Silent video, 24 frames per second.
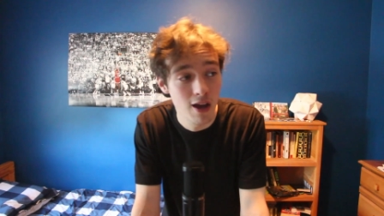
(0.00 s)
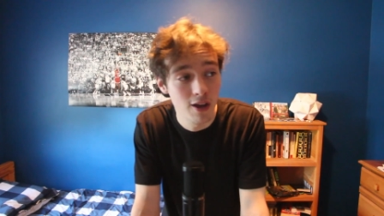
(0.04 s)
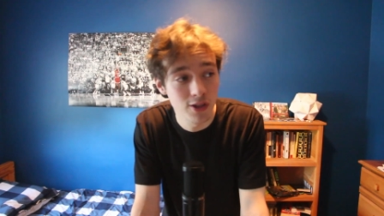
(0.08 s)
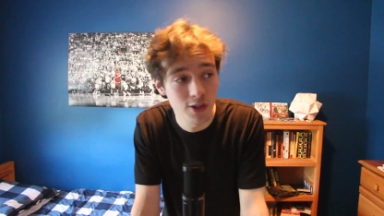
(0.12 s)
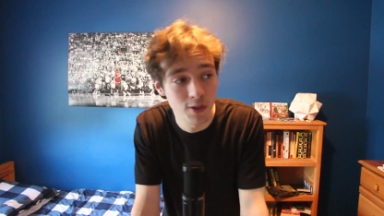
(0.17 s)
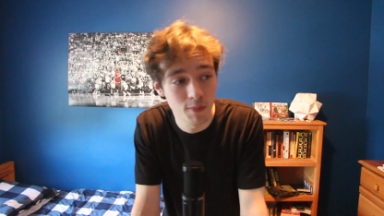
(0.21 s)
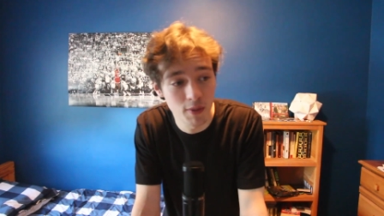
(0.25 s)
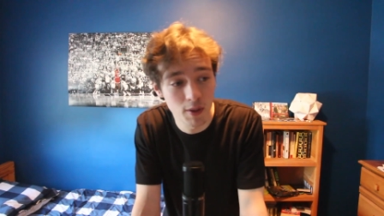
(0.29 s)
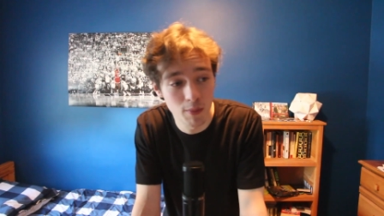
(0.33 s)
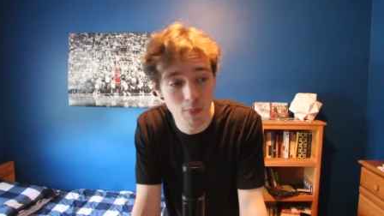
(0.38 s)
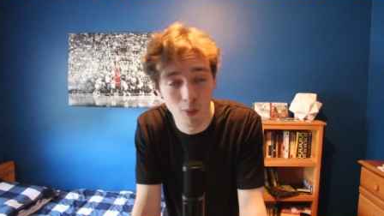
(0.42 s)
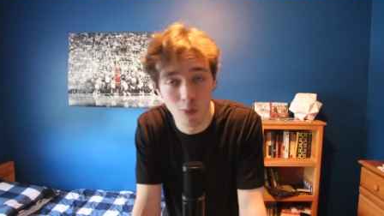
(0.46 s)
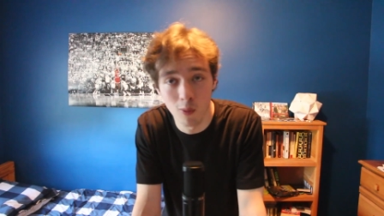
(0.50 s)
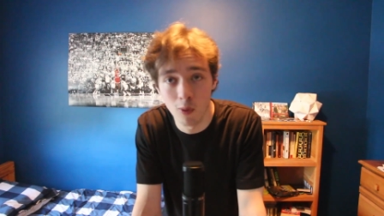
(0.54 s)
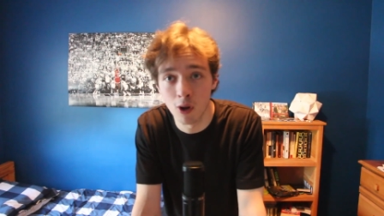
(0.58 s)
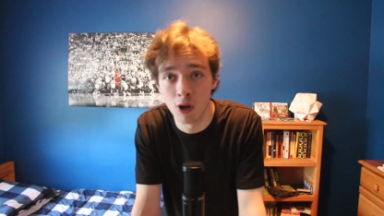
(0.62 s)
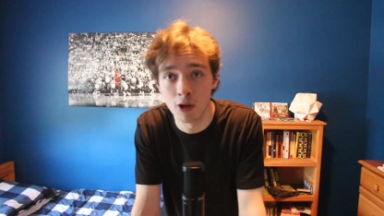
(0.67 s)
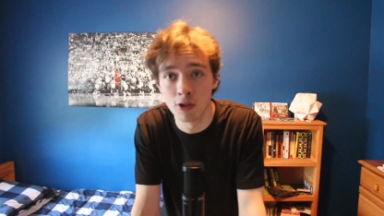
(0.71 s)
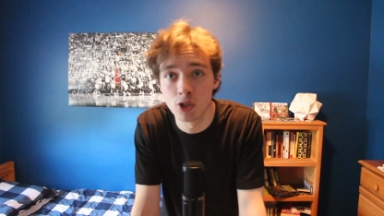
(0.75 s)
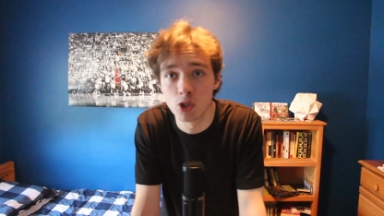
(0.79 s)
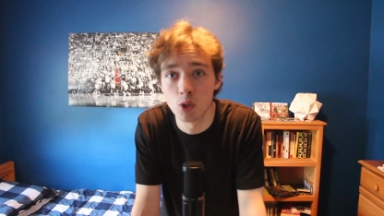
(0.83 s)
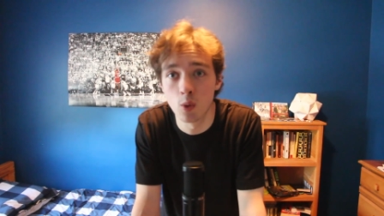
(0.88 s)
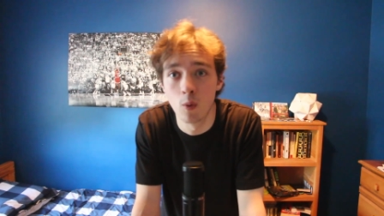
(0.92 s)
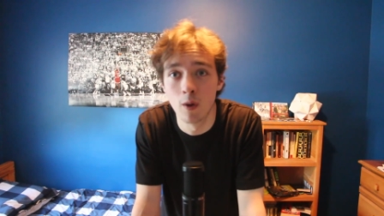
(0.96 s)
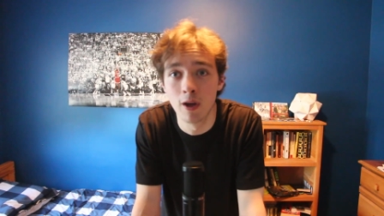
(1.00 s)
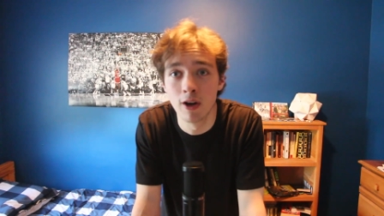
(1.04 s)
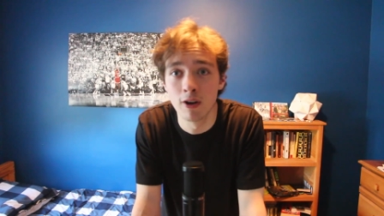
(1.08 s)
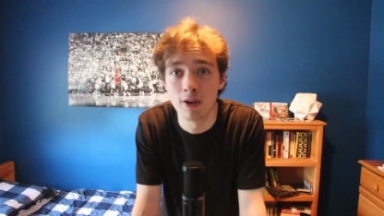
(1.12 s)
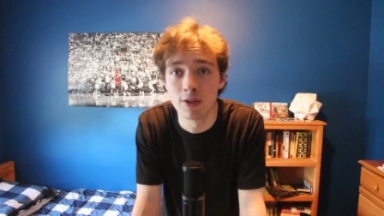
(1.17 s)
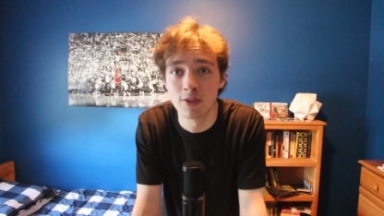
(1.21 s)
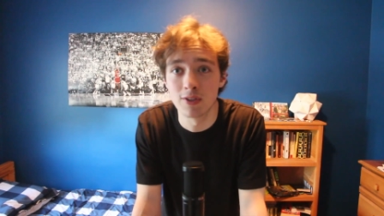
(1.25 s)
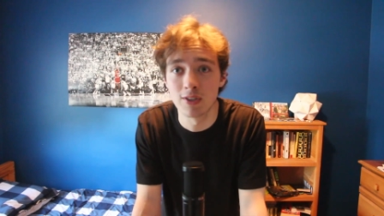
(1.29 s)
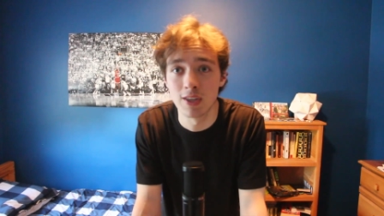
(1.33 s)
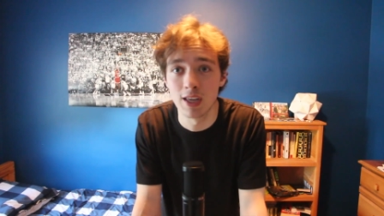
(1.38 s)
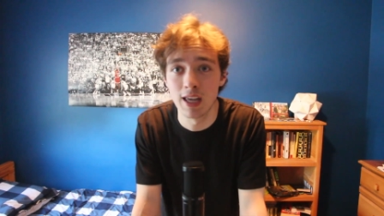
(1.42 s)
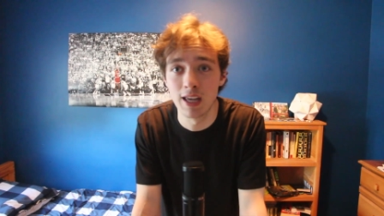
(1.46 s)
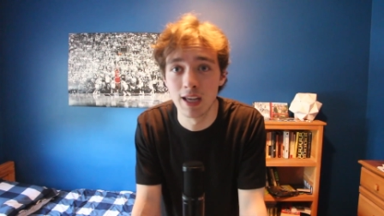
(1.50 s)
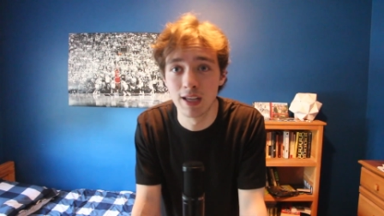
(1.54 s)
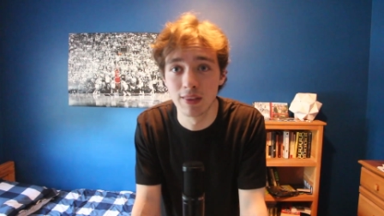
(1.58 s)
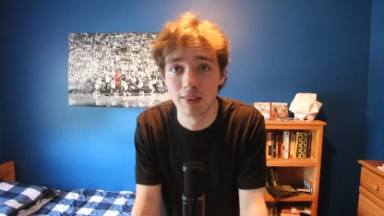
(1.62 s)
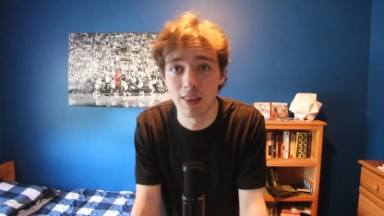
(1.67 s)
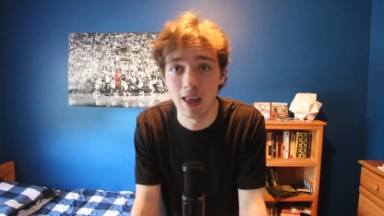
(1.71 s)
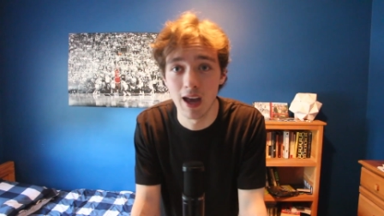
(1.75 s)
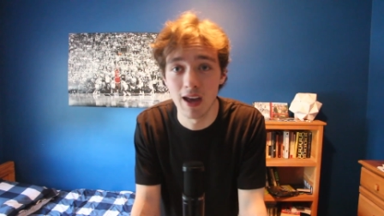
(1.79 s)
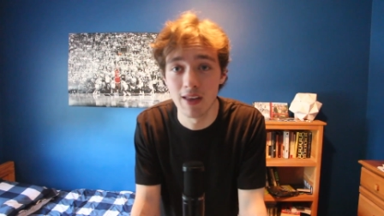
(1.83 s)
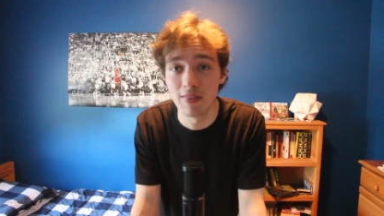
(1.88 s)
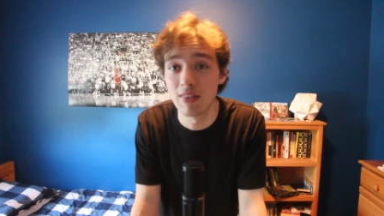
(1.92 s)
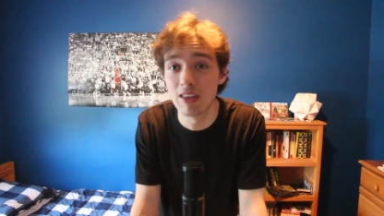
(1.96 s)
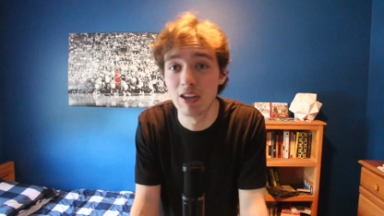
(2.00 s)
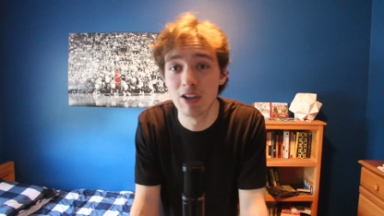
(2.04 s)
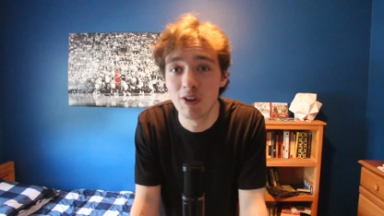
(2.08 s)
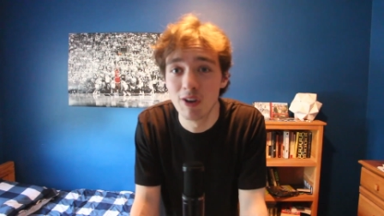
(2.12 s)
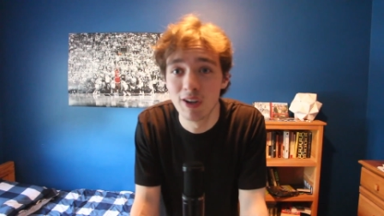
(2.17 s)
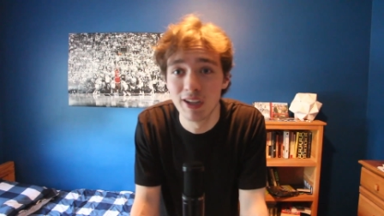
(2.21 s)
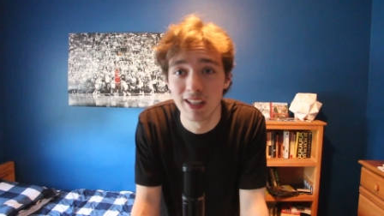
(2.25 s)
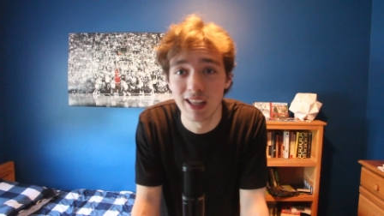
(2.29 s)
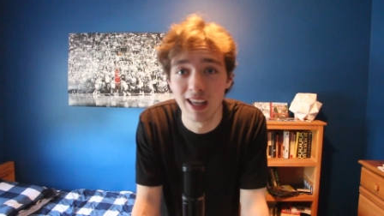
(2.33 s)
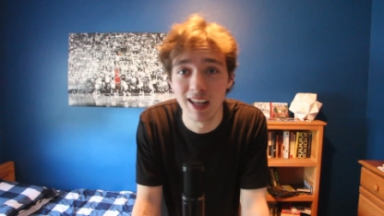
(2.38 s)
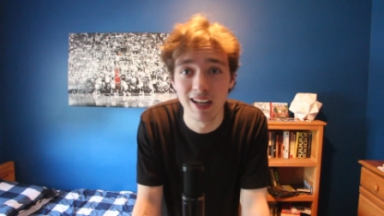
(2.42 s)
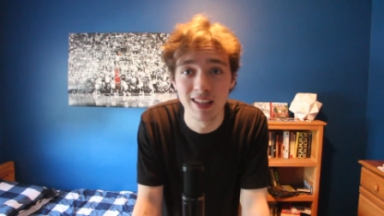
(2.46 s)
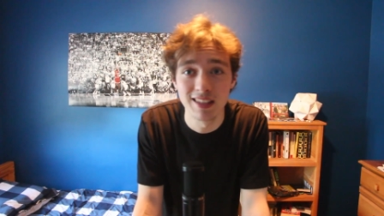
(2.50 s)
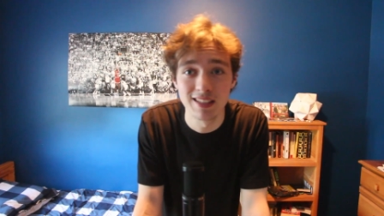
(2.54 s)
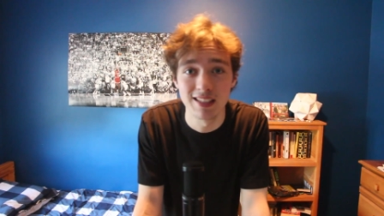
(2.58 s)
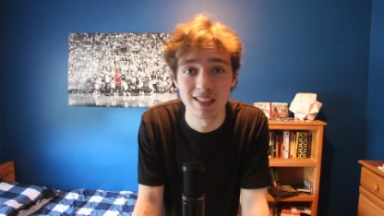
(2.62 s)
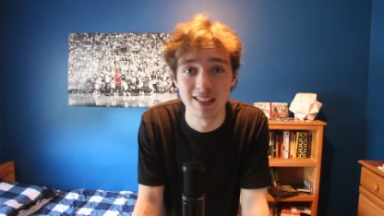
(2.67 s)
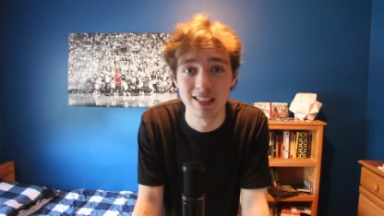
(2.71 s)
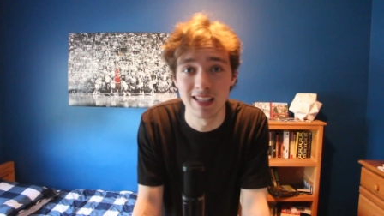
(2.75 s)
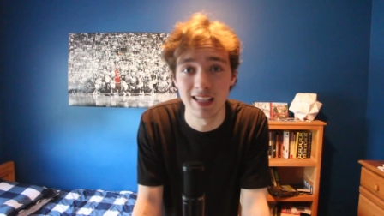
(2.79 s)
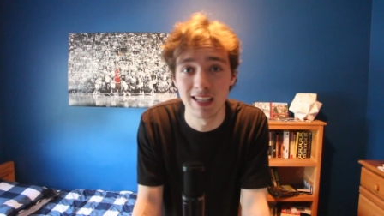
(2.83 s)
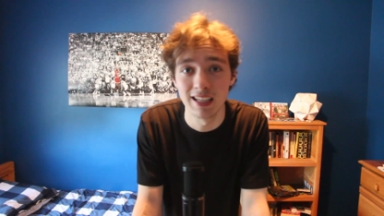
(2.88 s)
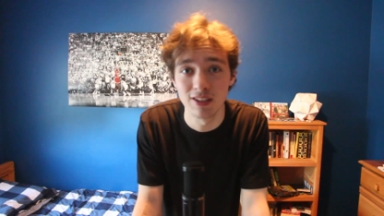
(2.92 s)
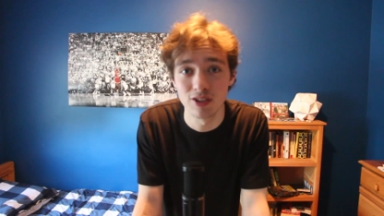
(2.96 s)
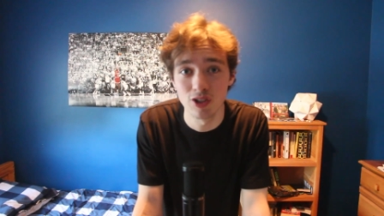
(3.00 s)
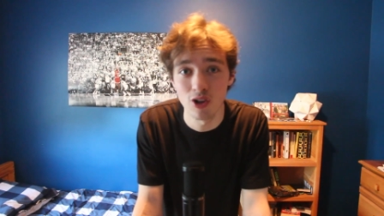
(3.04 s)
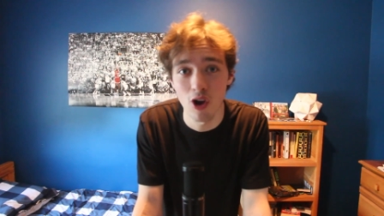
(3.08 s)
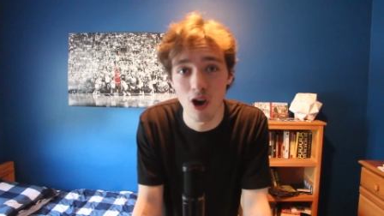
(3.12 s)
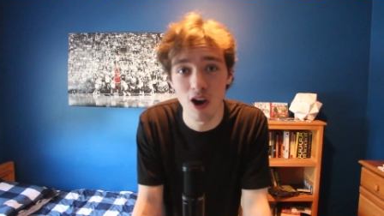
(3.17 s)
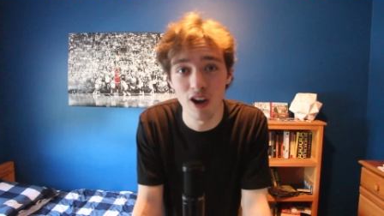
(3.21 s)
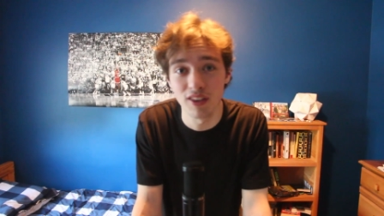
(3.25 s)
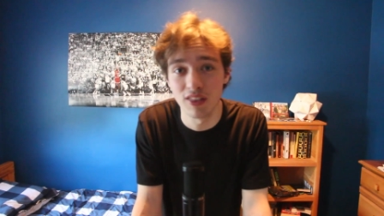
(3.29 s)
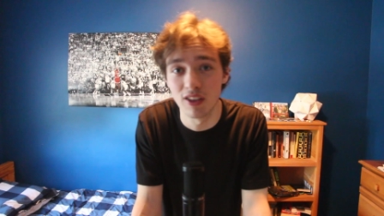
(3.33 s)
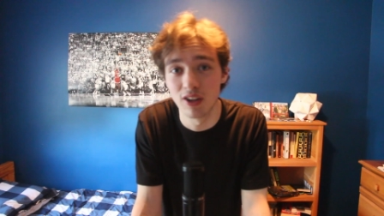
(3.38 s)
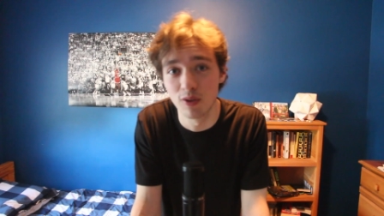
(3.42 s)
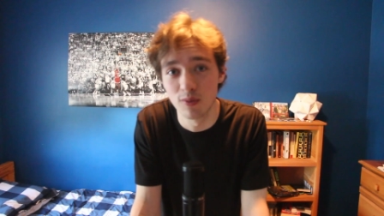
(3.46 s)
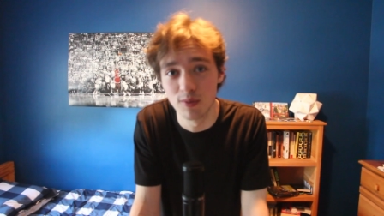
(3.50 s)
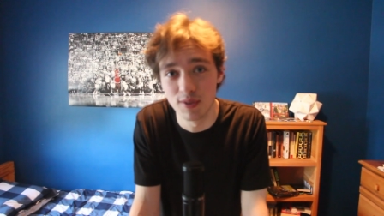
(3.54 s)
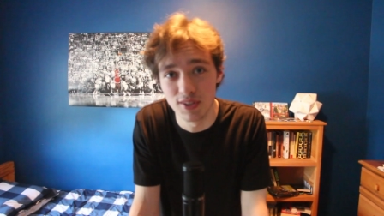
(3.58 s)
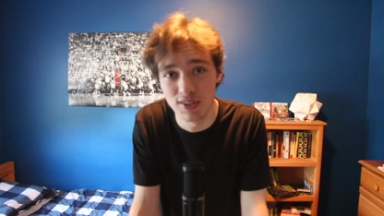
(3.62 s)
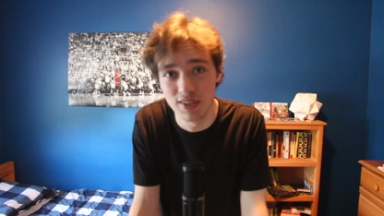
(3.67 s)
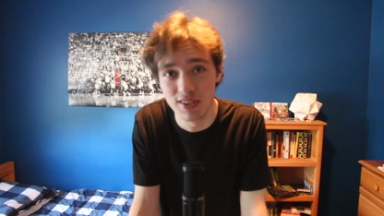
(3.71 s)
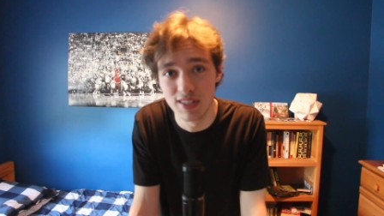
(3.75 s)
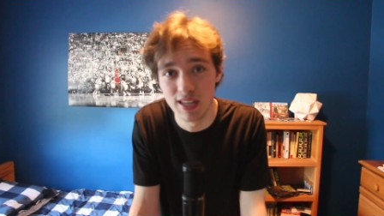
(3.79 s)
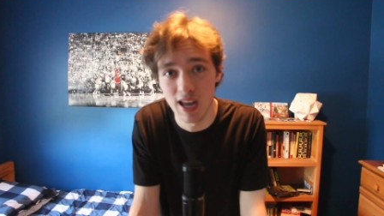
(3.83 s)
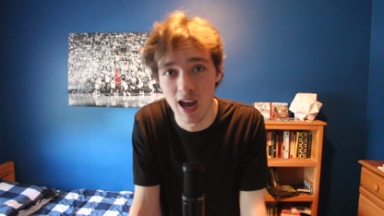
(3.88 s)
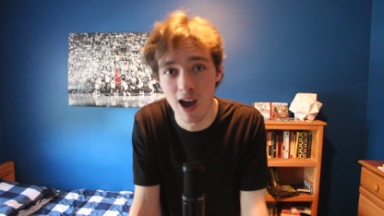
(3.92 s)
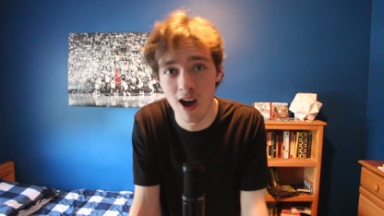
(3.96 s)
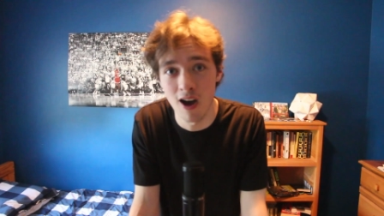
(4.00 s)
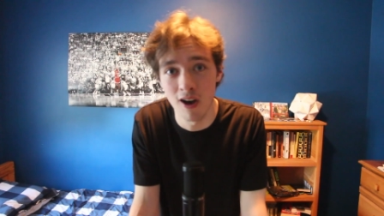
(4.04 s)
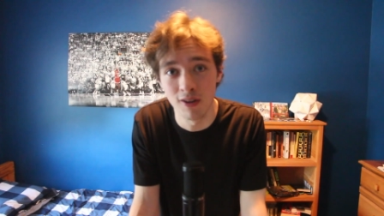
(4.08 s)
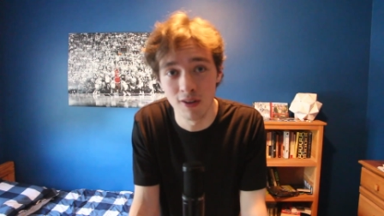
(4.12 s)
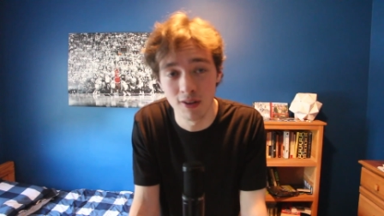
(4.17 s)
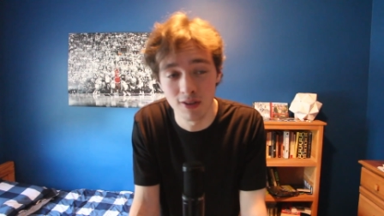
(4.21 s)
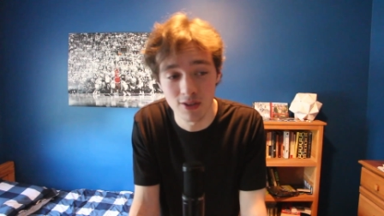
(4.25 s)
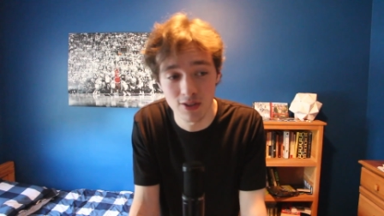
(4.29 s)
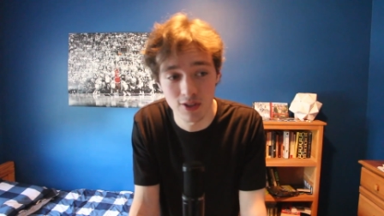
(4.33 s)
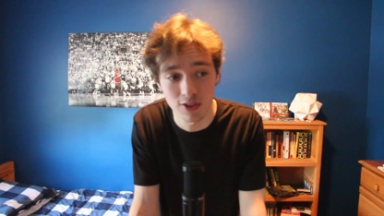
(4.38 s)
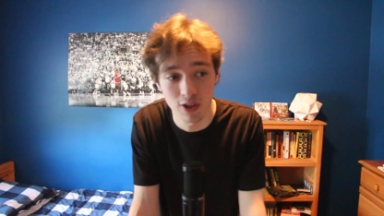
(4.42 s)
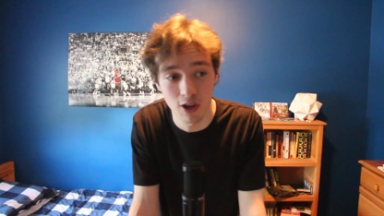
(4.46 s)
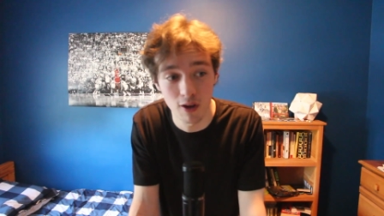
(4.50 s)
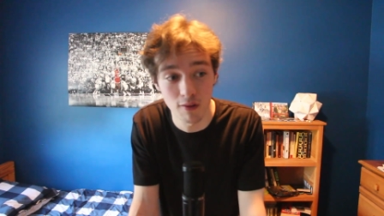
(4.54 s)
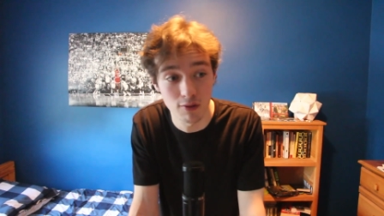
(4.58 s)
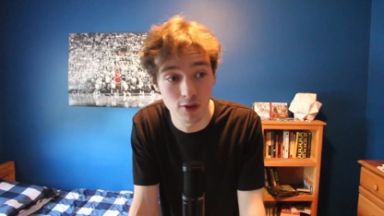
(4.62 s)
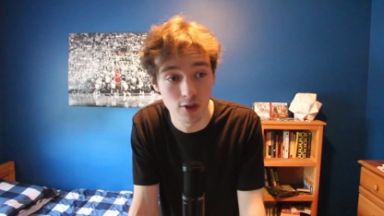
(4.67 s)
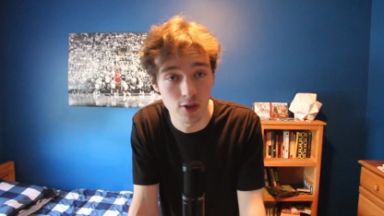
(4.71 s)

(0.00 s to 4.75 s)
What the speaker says: some people were on Twitter saying that they couldn't get into TikTok, that it was down and stuff.